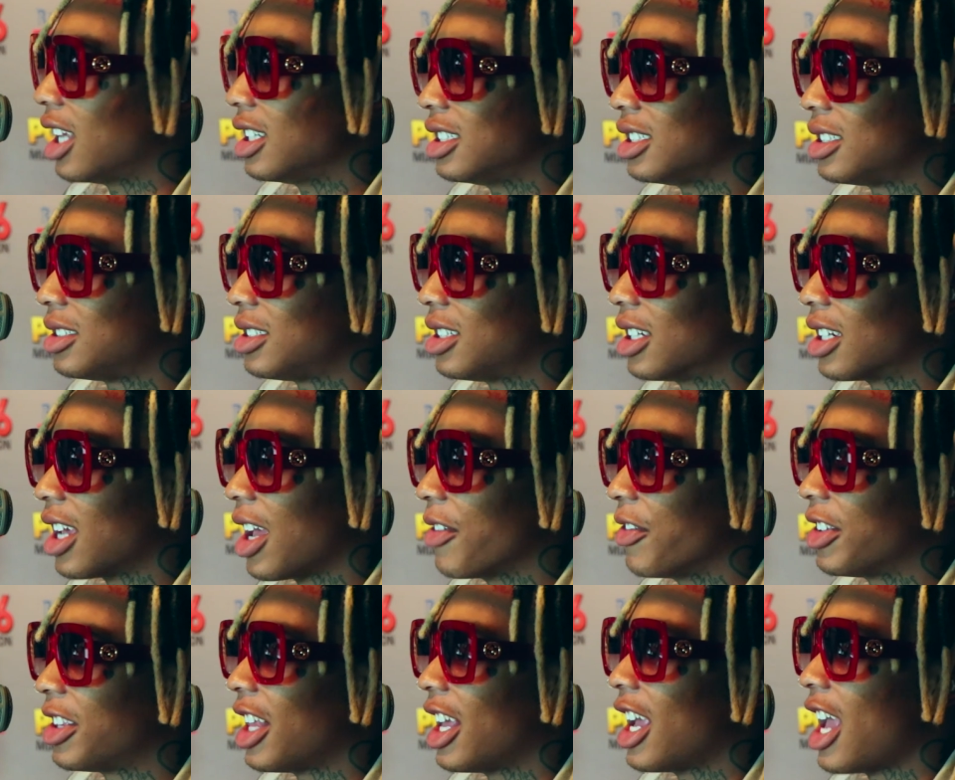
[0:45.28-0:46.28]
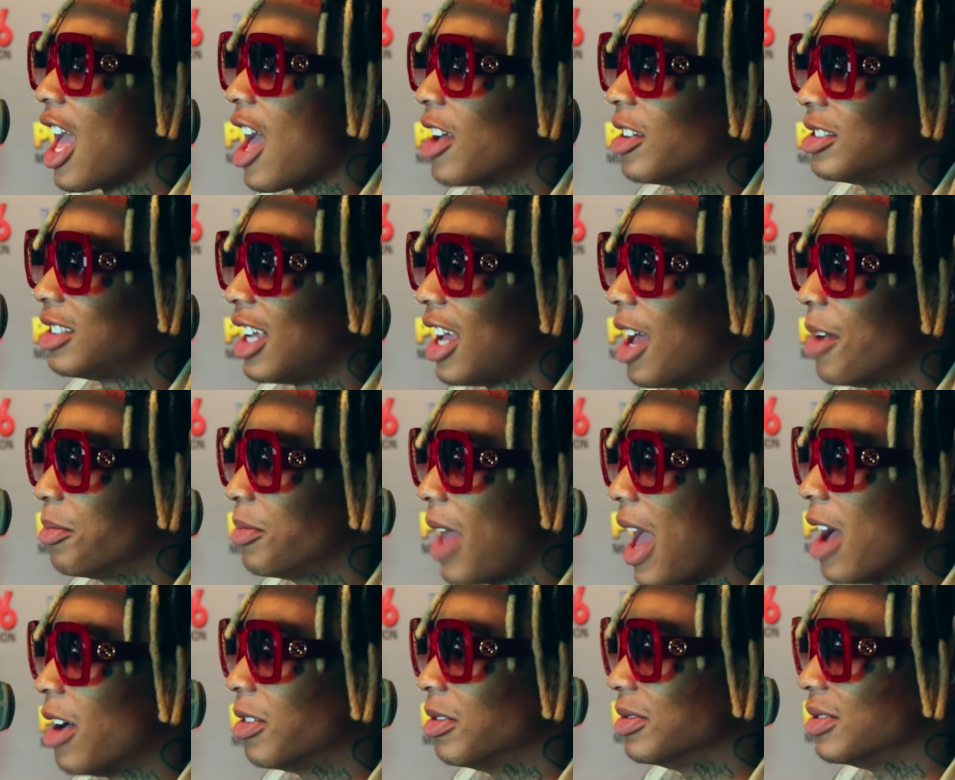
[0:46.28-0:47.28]
I just took everything. I was like, I'm
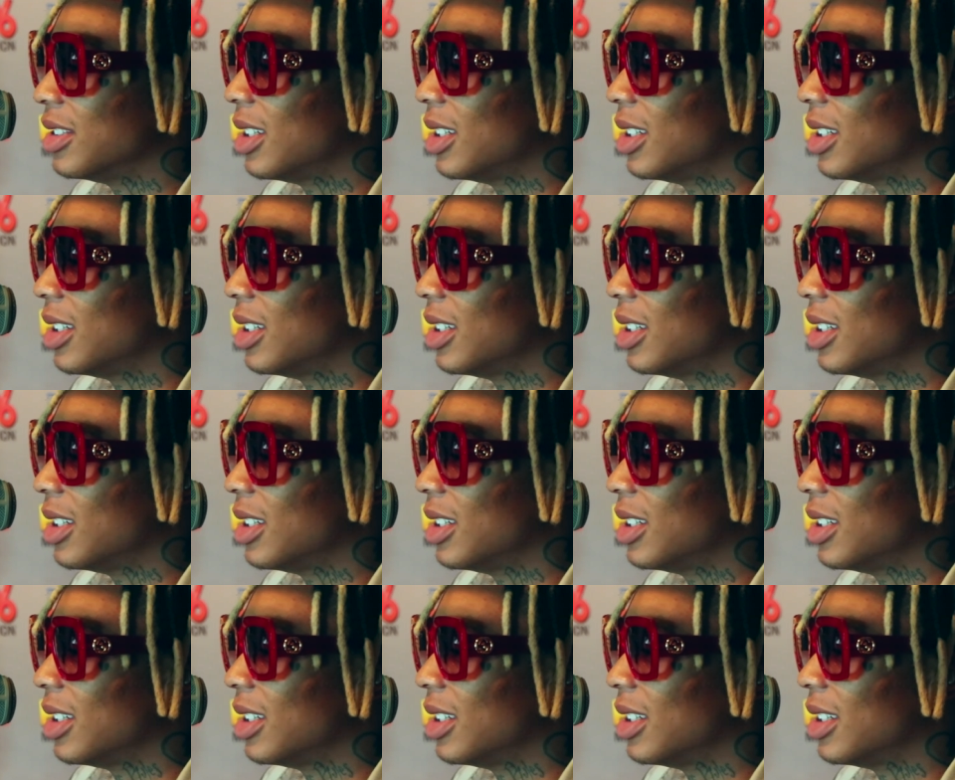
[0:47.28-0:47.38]
out.